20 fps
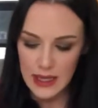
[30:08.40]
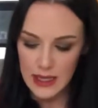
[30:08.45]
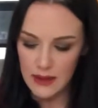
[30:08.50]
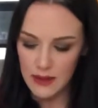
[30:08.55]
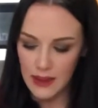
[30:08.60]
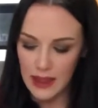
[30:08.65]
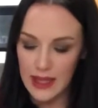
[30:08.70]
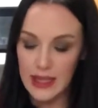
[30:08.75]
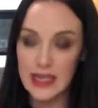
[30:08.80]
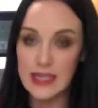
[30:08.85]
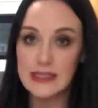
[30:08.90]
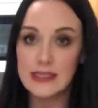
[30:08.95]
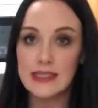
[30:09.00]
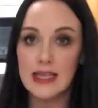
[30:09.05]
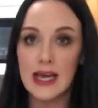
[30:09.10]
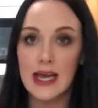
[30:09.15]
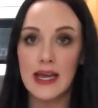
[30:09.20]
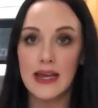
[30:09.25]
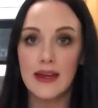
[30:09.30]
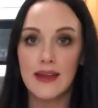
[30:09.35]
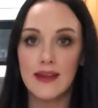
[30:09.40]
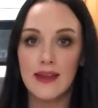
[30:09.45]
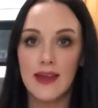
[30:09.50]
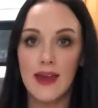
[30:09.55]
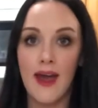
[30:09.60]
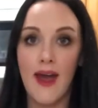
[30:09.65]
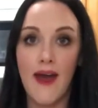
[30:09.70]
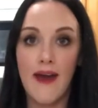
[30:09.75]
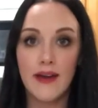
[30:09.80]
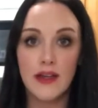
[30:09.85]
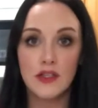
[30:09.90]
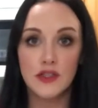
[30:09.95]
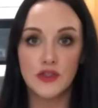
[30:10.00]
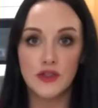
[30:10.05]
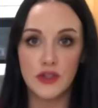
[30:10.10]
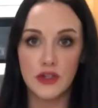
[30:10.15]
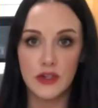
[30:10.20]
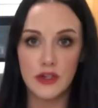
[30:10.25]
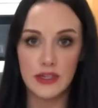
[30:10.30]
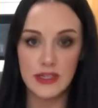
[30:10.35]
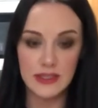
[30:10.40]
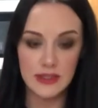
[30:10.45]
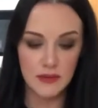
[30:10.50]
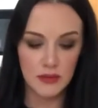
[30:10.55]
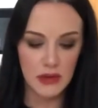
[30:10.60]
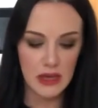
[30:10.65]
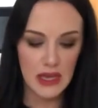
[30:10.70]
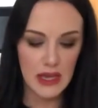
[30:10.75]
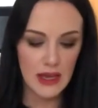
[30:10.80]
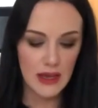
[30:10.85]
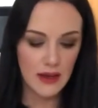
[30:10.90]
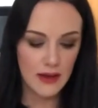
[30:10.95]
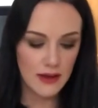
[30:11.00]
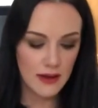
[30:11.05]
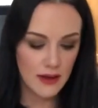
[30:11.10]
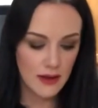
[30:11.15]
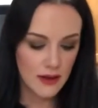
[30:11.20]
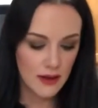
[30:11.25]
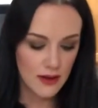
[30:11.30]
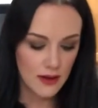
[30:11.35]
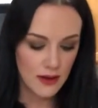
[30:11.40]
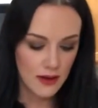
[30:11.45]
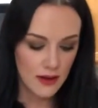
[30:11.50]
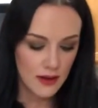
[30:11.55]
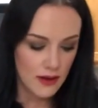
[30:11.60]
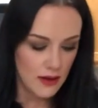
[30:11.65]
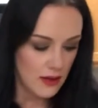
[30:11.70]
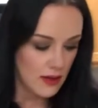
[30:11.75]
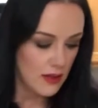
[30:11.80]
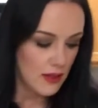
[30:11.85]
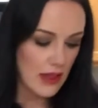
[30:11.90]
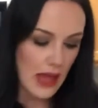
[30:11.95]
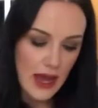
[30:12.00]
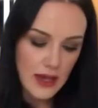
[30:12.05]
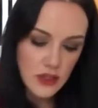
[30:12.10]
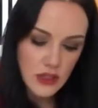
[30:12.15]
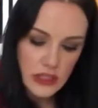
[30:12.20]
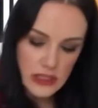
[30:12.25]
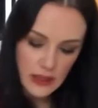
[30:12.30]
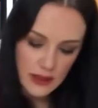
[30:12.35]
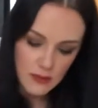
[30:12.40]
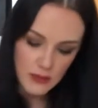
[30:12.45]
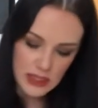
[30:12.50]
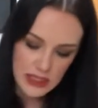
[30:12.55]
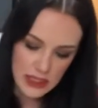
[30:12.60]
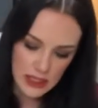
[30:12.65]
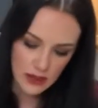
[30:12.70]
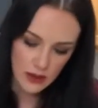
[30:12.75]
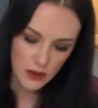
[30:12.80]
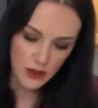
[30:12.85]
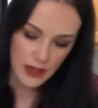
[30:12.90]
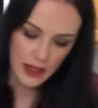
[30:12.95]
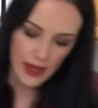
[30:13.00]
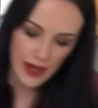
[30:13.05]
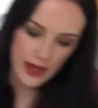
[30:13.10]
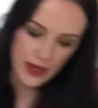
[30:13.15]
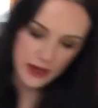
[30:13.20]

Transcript: like I said, get extra crispy. Actually, let me take a look at